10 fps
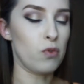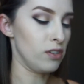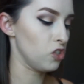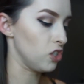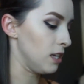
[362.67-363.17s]
And
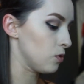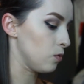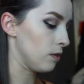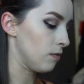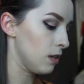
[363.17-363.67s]
then I'm going to
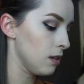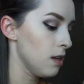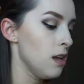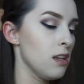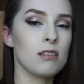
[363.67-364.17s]
go ahead and
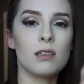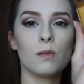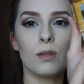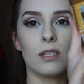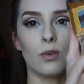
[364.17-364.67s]
grab this